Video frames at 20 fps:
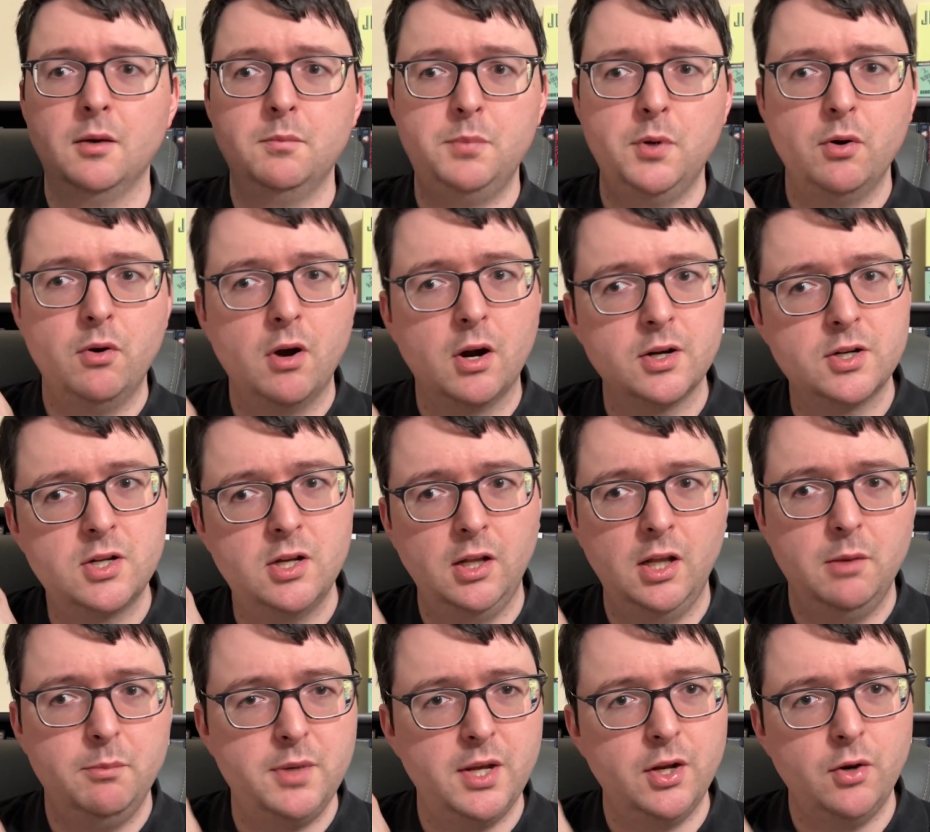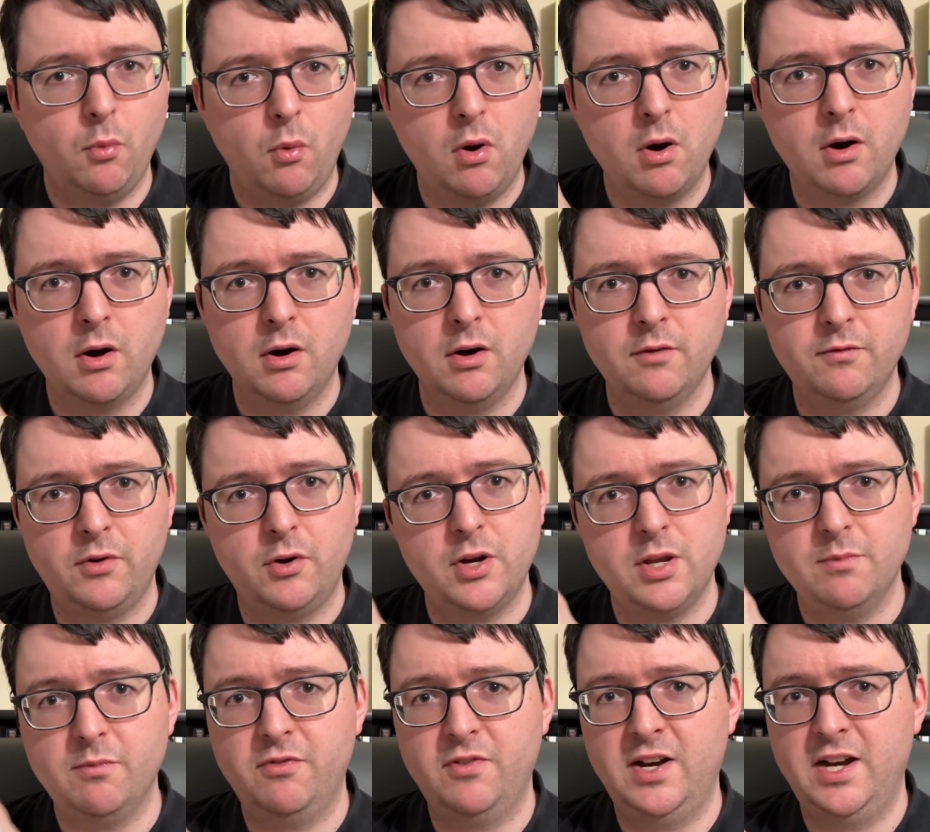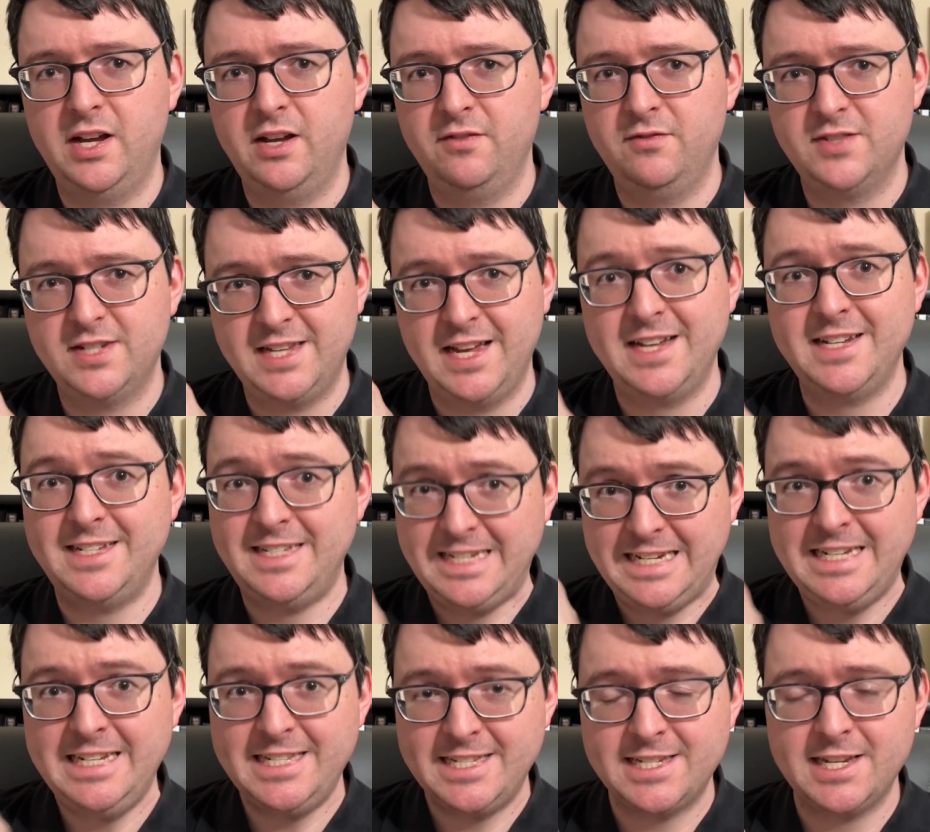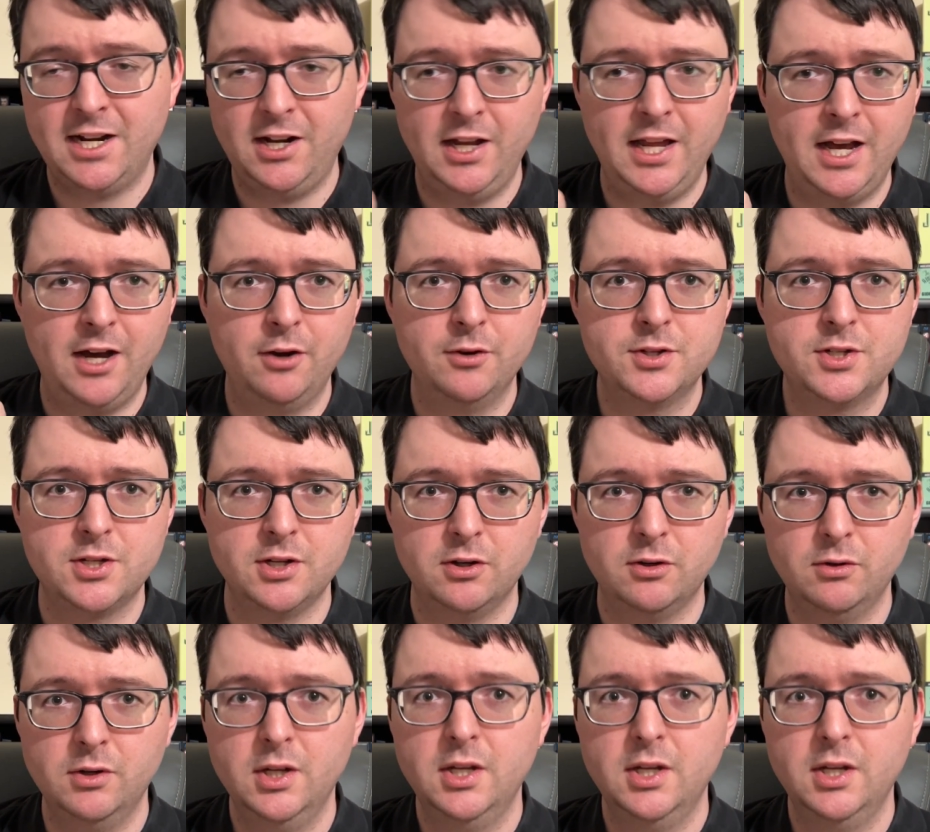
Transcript: Bogart Columbia Noir Volume 5 set did sell out. So